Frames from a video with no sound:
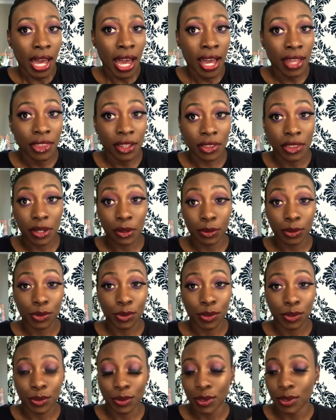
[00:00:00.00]
I thought that was
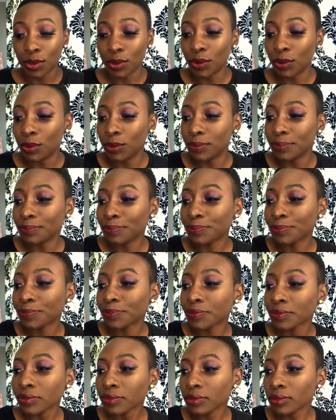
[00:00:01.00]
really, really cool.
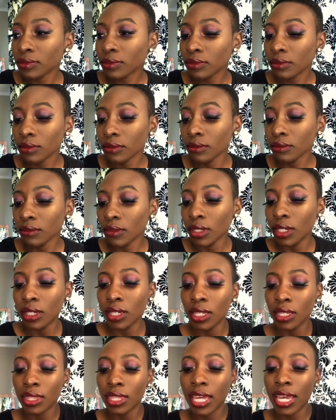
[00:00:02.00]

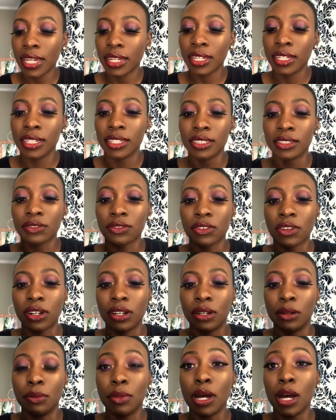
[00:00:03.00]
And that is
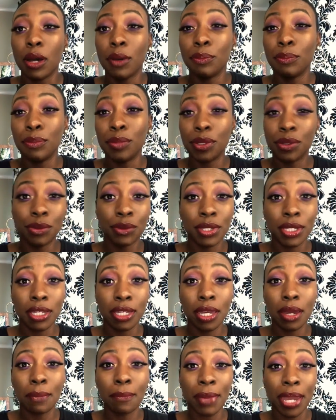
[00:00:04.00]
from
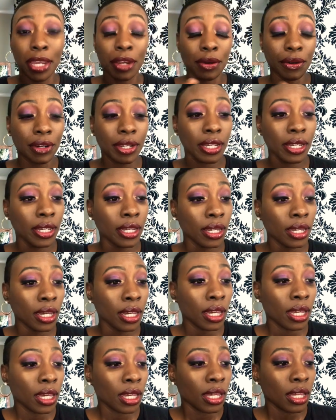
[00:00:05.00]
Beauty Bakery.
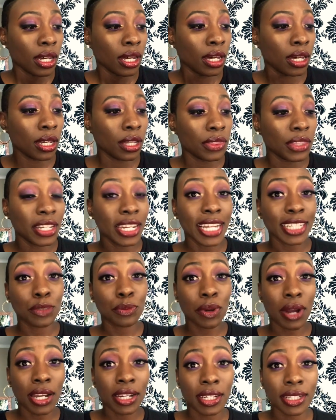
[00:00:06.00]
The
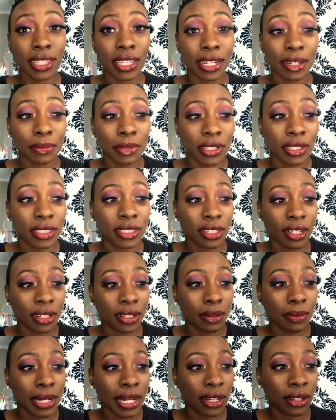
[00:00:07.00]
next product that I'm going to
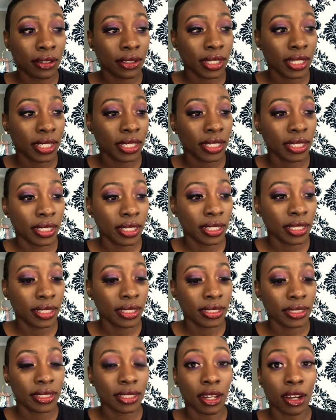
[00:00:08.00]
talk about
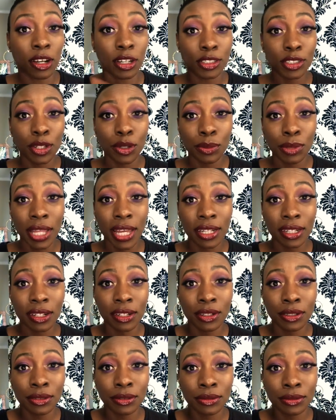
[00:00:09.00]
is also black
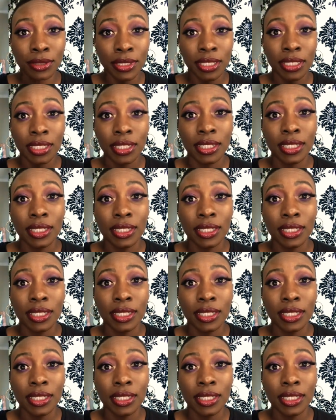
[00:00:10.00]
owned,